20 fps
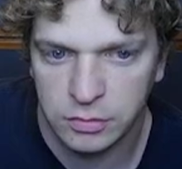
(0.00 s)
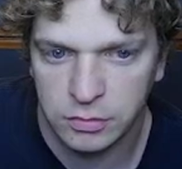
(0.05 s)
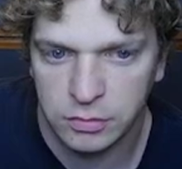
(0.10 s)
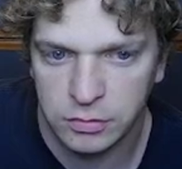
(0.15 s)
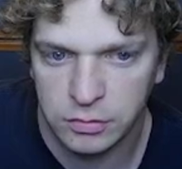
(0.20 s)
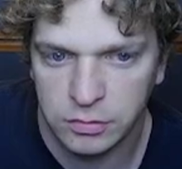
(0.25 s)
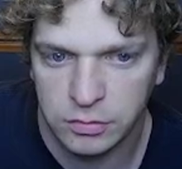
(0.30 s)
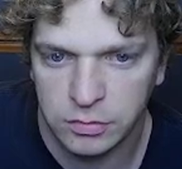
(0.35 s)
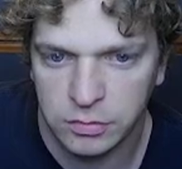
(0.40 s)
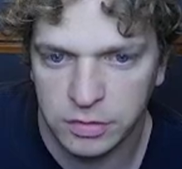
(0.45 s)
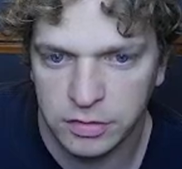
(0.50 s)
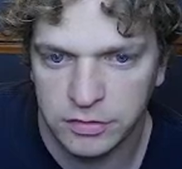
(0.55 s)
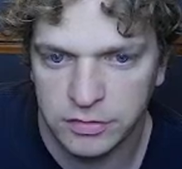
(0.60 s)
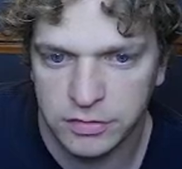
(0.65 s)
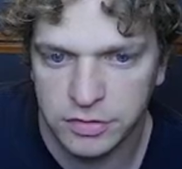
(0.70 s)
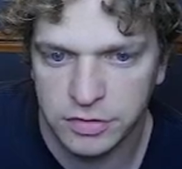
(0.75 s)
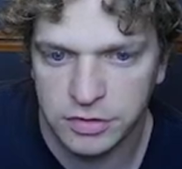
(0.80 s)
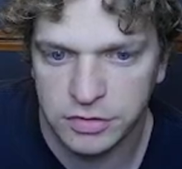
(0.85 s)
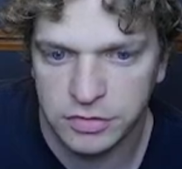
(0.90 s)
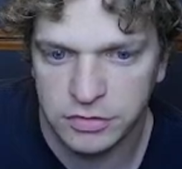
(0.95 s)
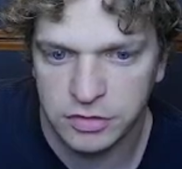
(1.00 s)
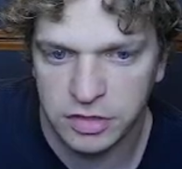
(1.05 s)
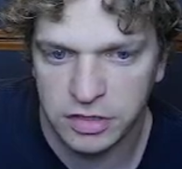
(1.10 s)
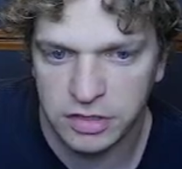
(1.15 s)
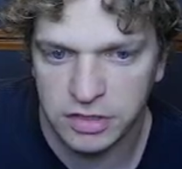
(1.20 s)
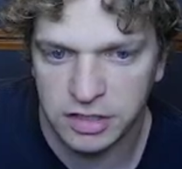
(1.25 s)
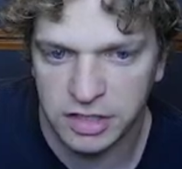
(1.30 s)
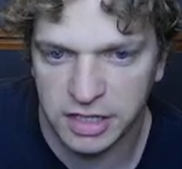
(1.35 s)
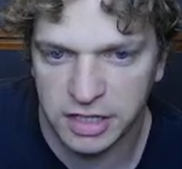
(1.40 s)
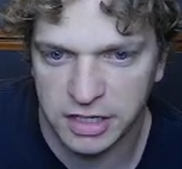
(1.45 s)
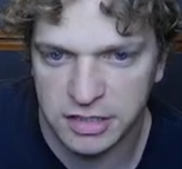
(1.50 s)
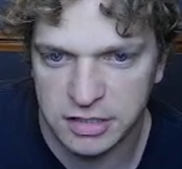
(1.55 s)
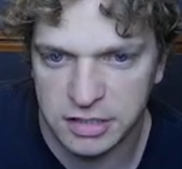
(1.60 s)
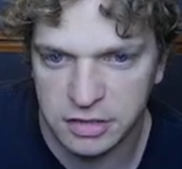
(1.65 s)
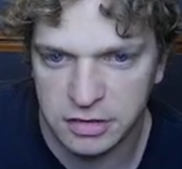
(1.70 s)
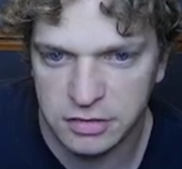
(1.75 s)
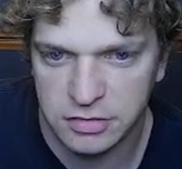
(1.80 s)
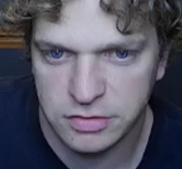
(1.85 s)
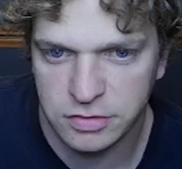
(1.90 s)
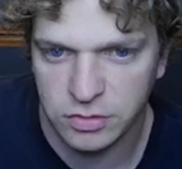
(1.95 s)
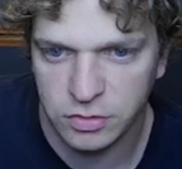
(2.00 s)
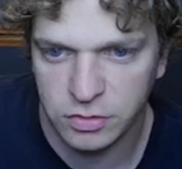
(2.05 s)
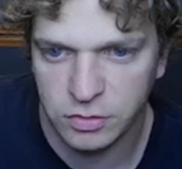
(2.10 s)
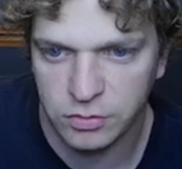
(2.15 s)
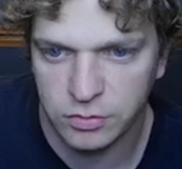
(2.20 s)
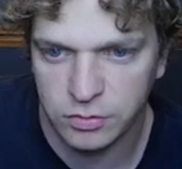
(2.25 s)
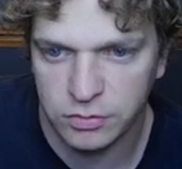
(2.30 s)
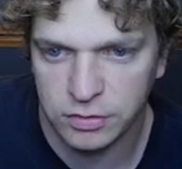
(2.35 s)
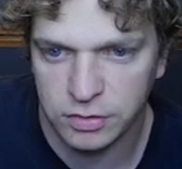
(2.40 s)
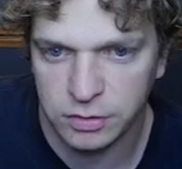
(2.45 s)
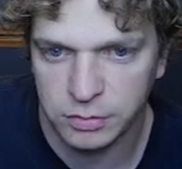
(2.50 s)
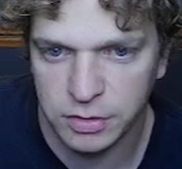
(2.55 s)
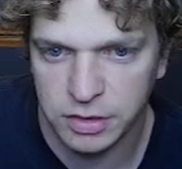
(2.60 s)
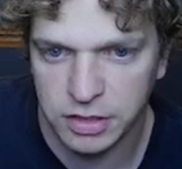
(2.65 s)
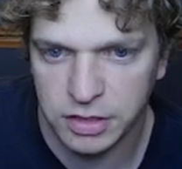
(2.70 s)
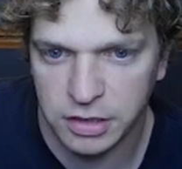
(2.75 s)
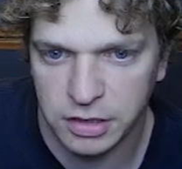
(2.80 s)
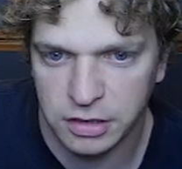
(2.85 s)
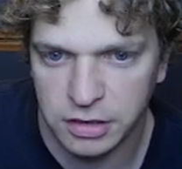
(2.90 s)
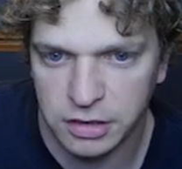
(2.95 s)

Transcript: we've just drawn lands here, so hopefully we can